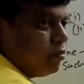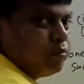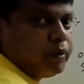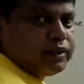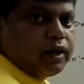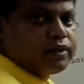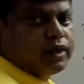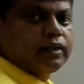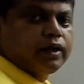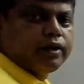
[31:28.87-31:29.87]
please
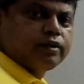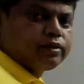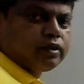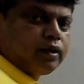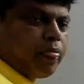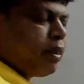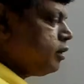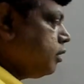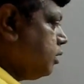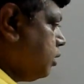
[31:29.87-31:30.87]
understand that it is
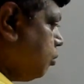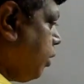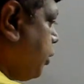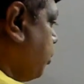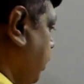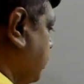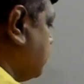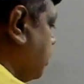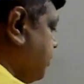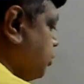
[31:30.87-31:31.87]
1 to 1. So
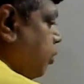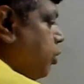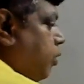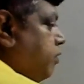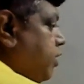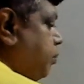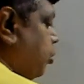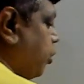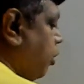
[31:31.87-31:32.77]
f is 1 to 1. We have proved. Now